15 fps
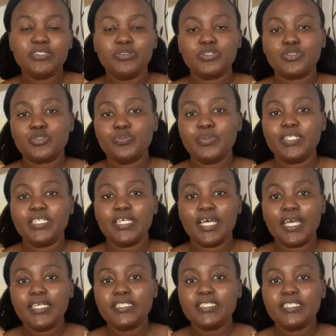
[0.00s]
was
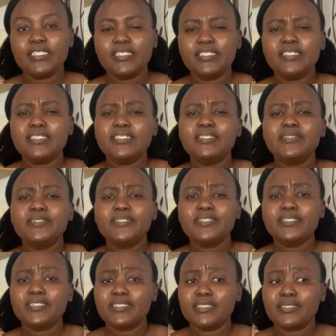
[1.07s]
duplicated
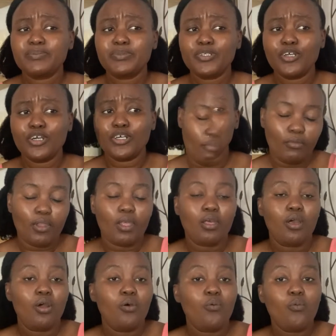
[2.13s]
is because
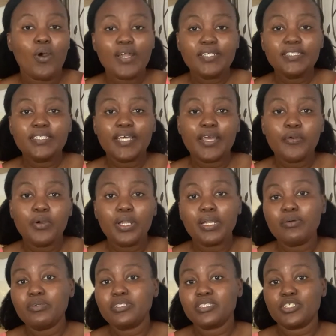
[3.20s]
one day while
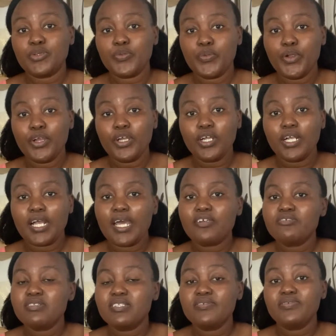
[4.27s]
I was at work, I
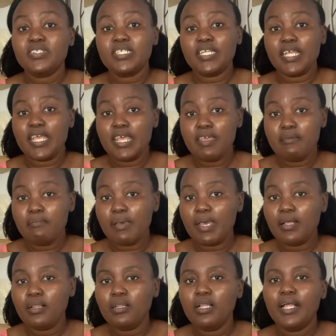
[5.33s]
received an
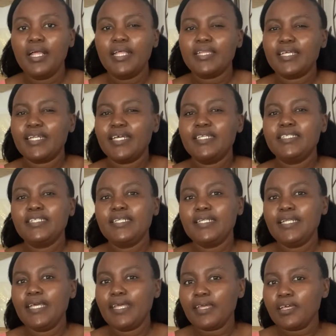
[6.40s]
email that had a
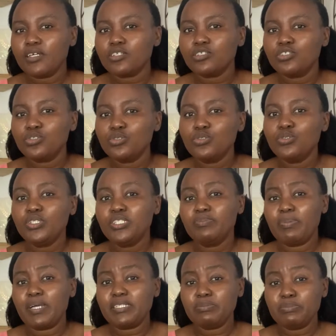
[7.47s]
link to the
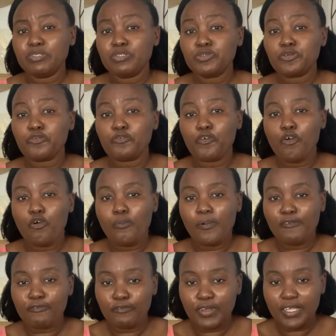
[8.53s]
Department of Home
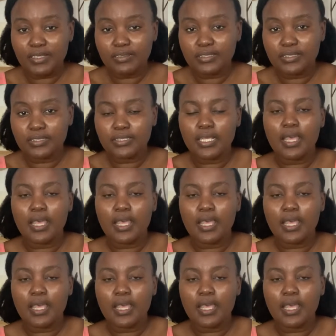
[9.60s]
Affairs.